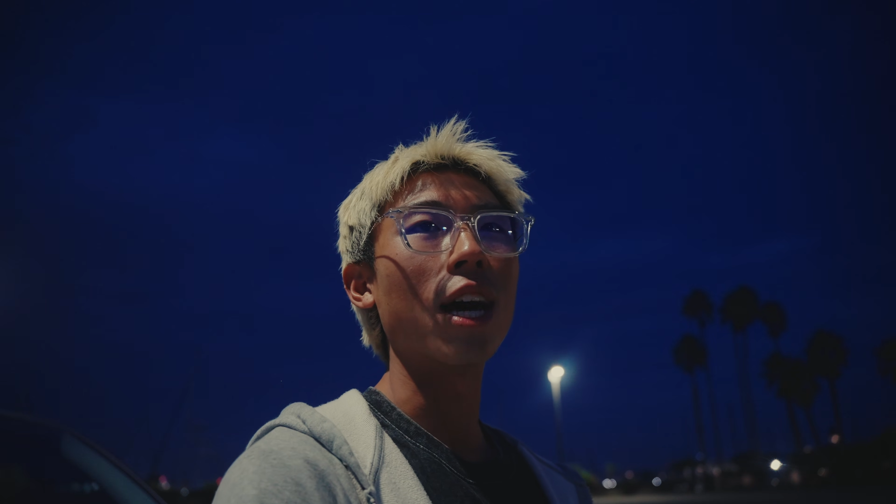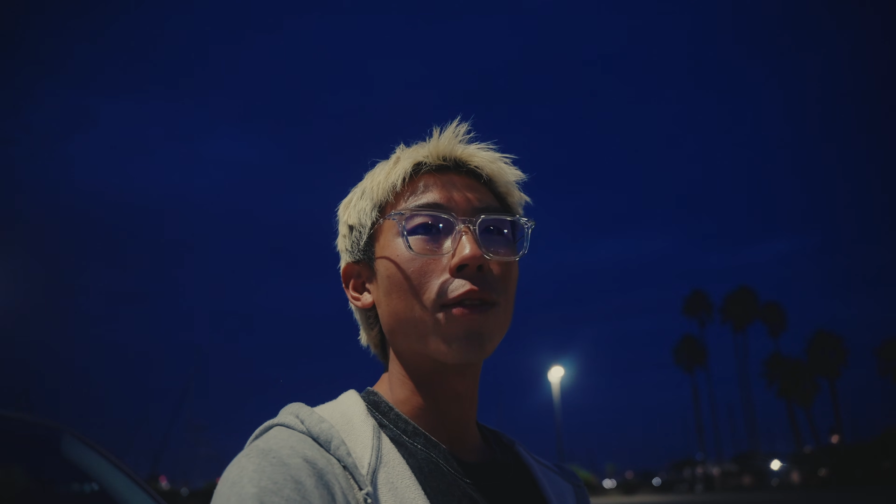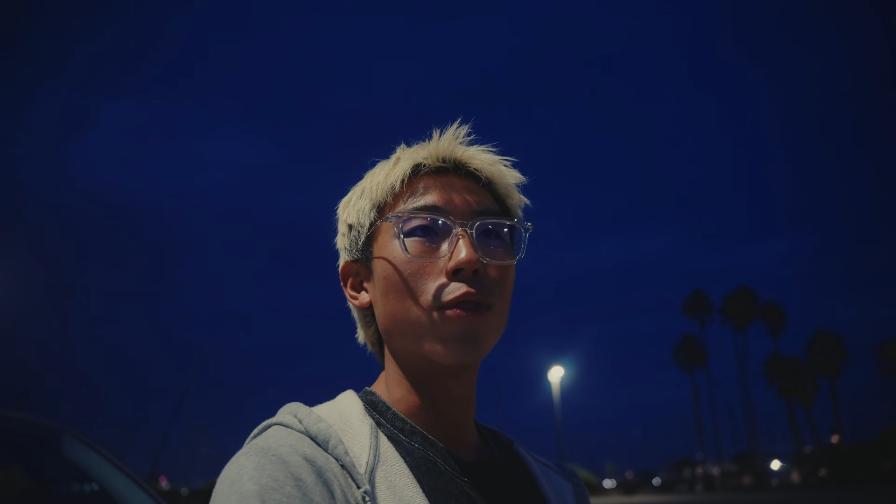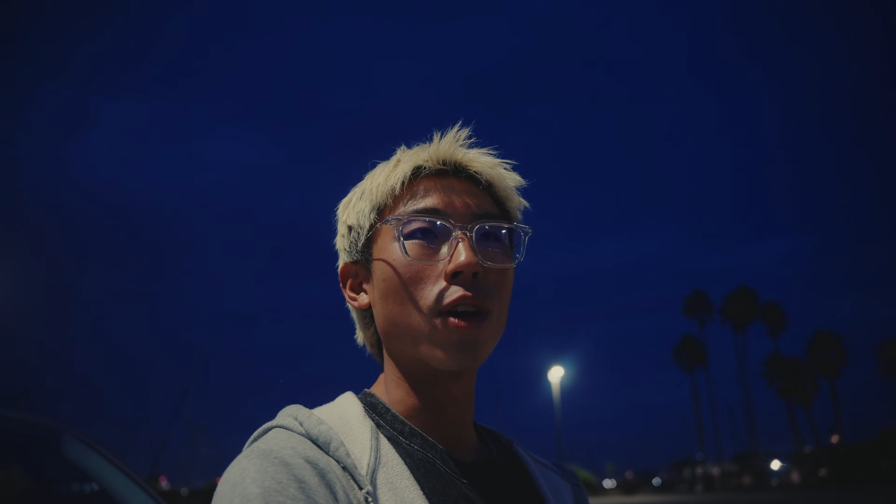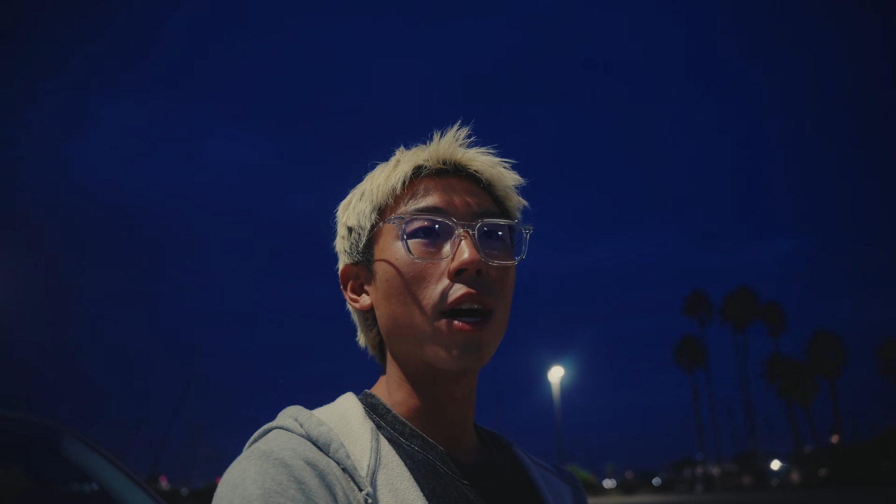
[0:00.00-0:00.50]

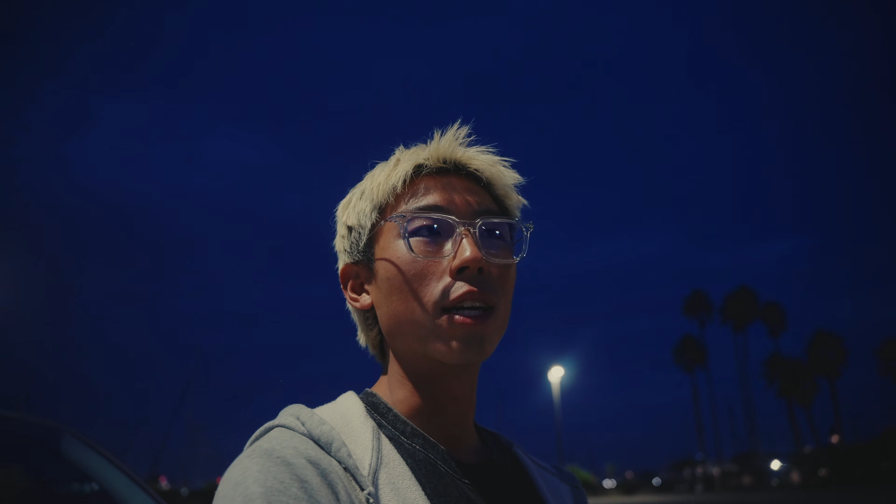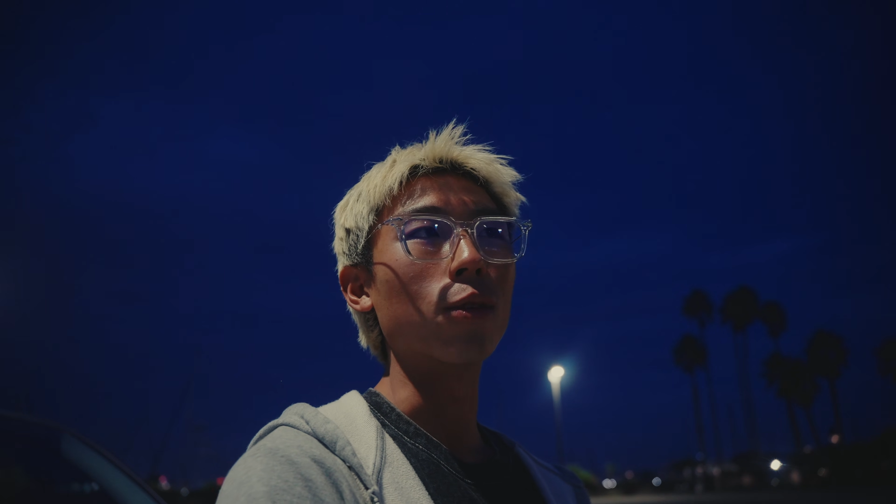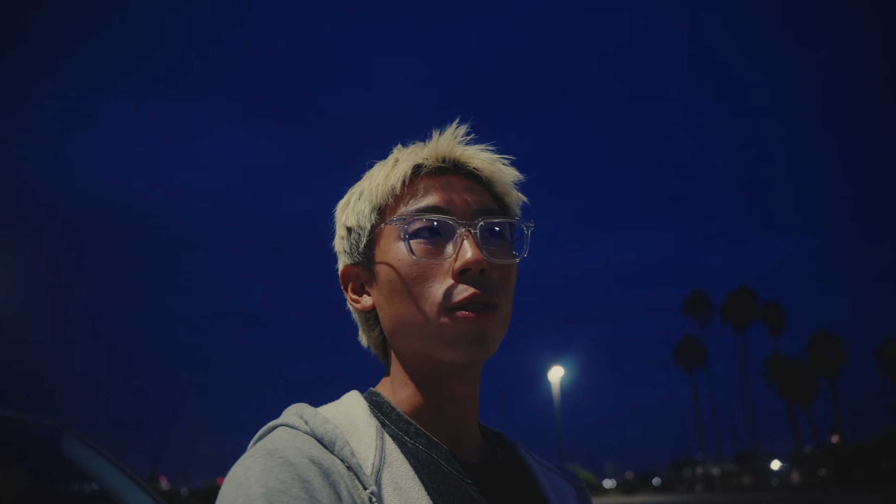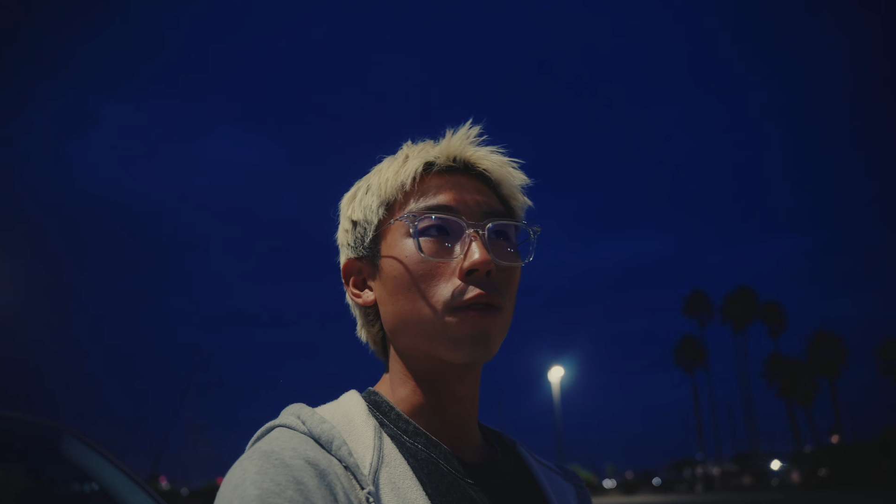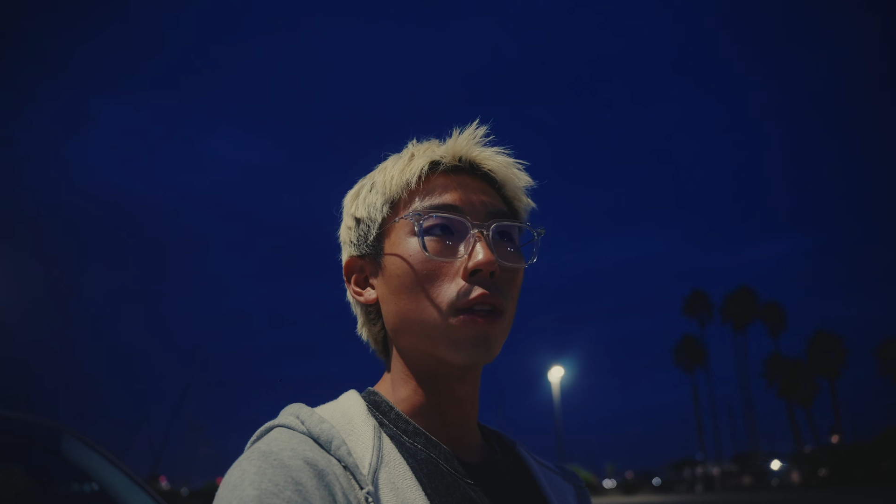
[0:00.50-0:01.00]
have variety
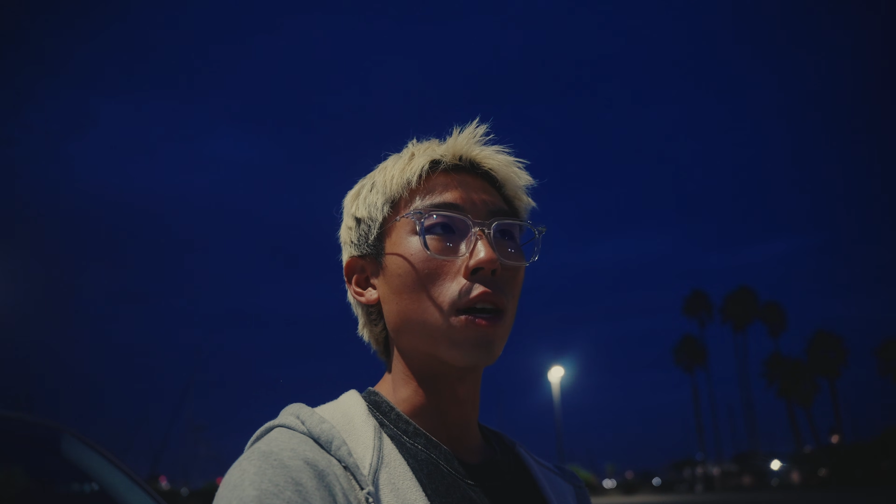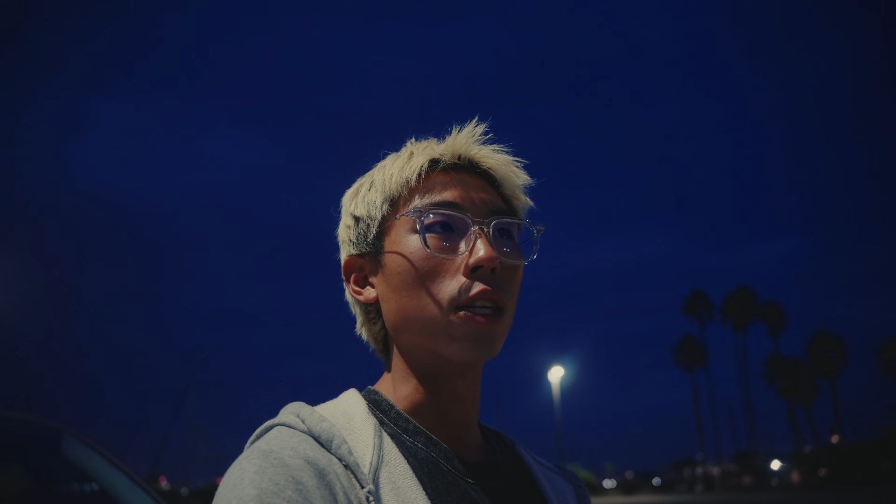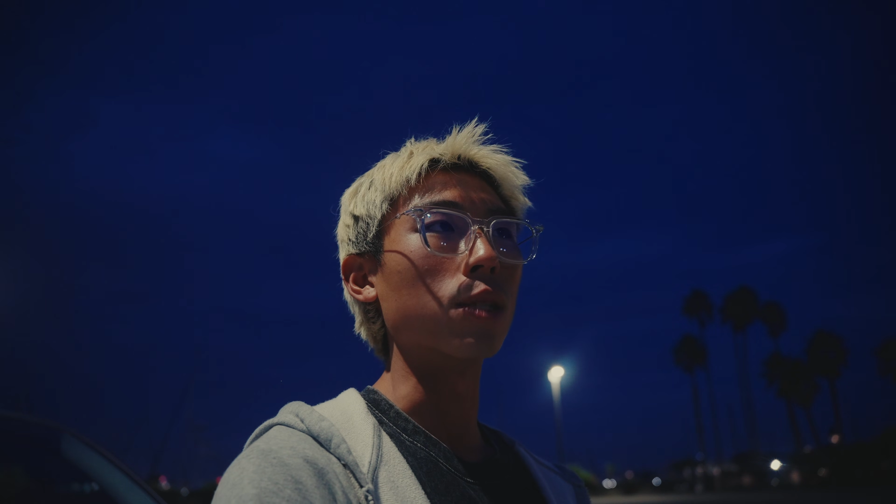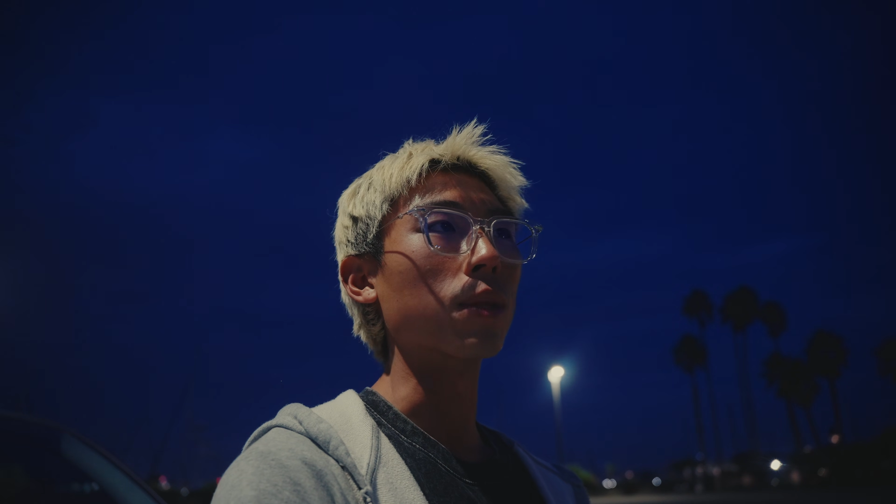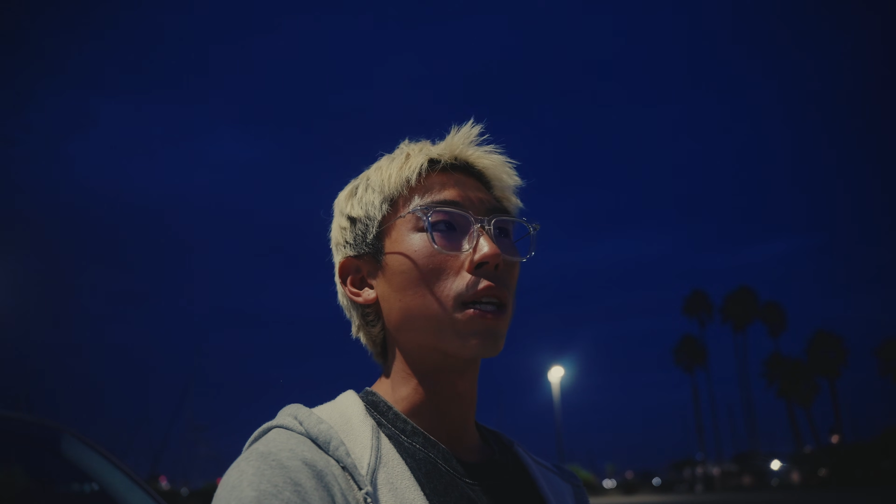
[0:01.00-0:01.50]
with
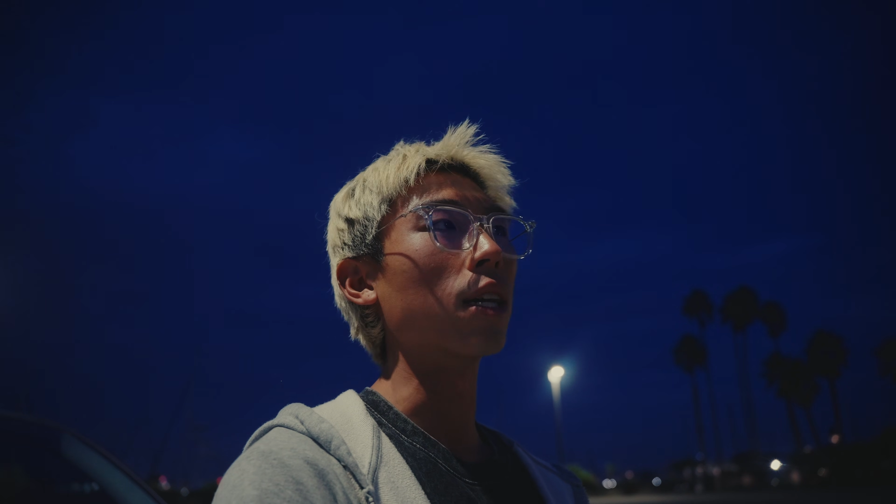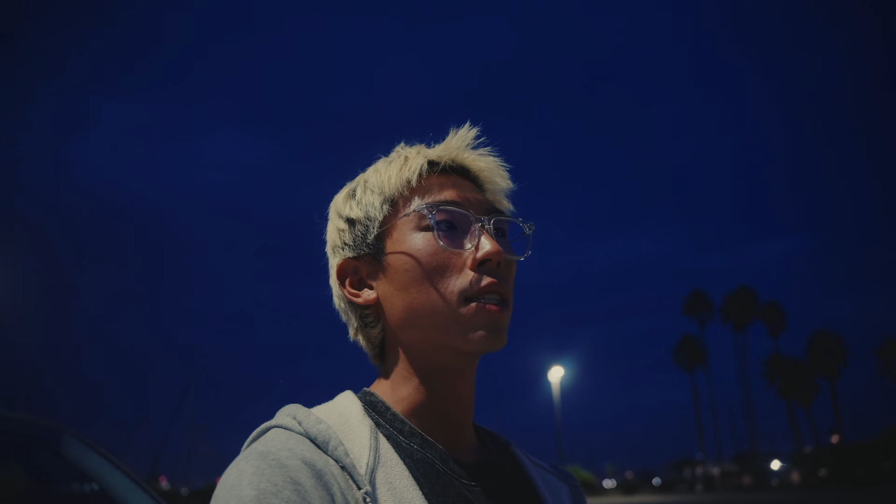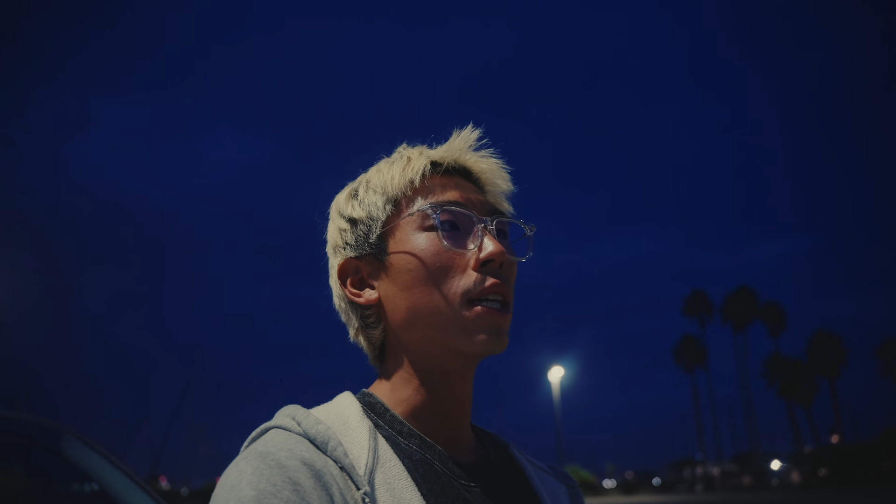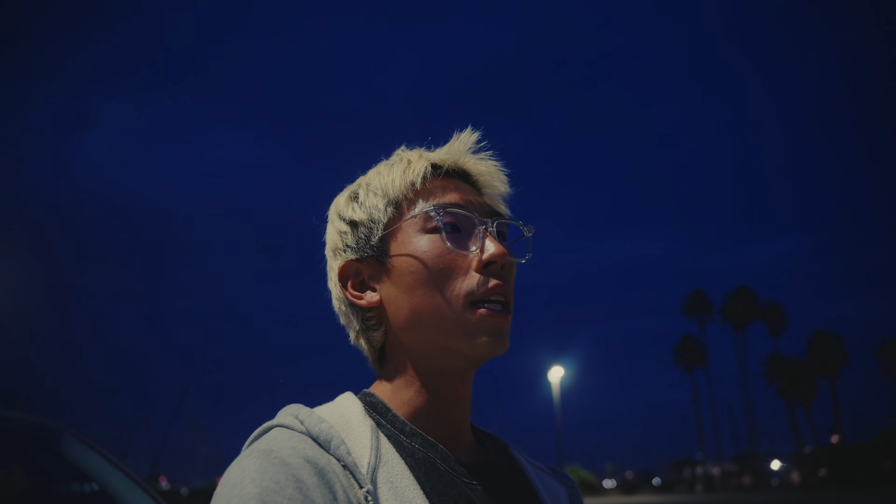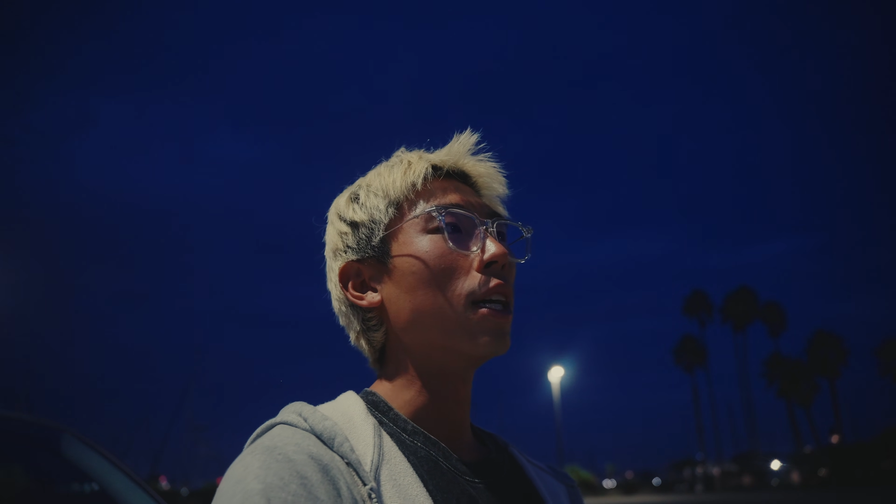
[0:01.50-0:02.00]
vlogs, because